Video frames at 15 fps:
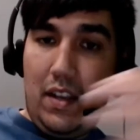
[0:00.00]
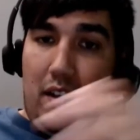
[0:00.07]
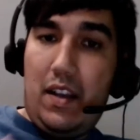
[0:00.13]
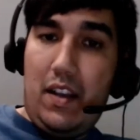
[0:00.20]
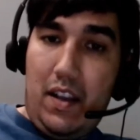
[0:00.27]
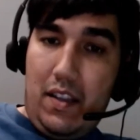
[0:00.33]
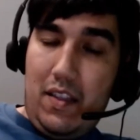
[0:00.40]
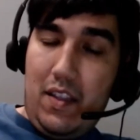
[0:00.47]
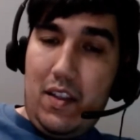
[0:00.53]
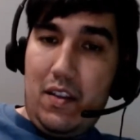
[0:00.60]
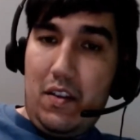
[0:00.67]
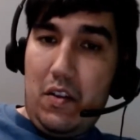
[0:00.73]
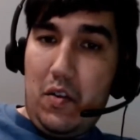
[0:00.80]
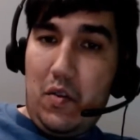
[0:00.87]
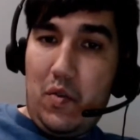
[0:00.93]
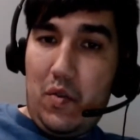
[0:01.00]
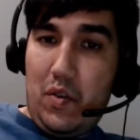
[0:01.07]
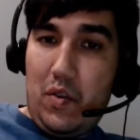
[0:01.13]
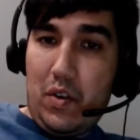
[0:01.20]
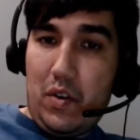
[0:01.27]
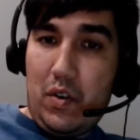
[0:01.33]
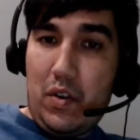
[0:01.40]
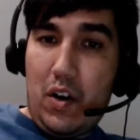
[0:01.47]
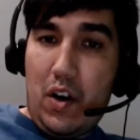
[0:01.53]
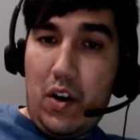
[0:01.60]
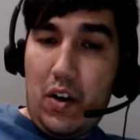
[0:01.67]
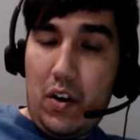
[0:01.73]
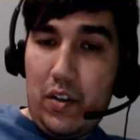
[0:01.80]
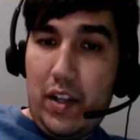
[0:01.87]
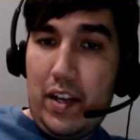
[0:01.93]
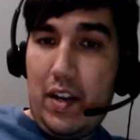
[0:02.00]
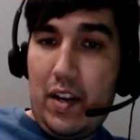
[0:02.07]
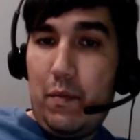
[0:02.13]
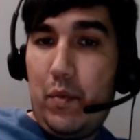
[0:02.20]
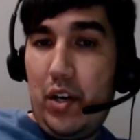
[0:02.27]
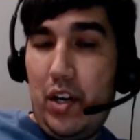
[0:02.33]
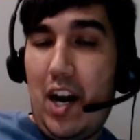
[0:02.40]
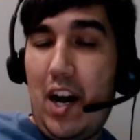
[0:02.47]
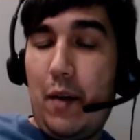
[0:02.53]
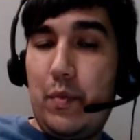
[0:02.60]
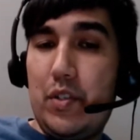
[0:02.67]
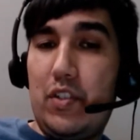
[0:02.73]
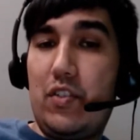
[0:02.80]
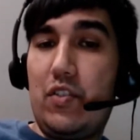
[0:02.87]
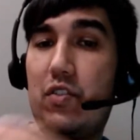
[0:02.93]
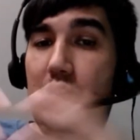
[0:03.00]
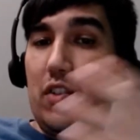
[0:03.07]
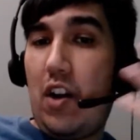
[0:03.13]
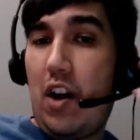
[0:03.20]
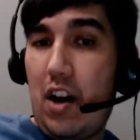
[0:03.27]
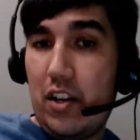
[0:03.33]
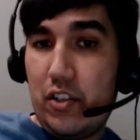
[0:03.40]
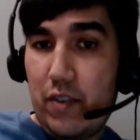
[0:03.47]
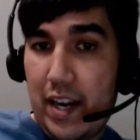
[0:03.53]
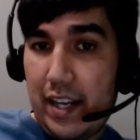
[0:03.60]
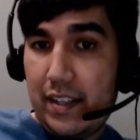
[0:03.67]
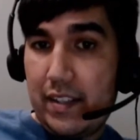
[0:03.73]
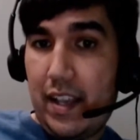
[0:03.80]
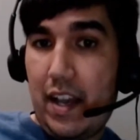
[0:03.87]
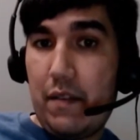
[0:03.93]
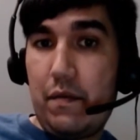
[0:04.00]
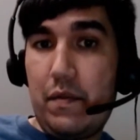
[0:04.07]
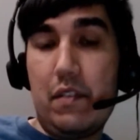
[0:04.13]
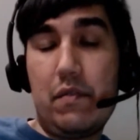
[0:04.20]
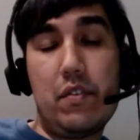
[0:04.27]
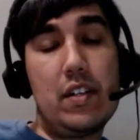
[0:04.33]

And then call and put option contracts have different